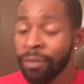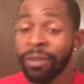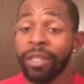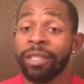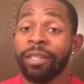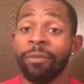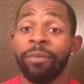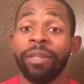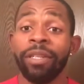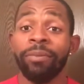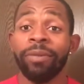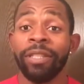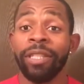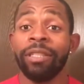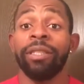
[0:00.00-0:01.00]
this can be
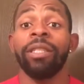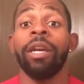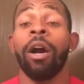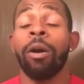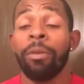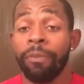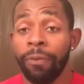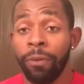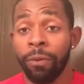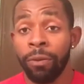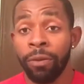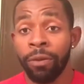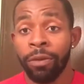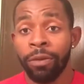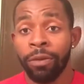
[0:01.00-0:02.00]
potentially harmful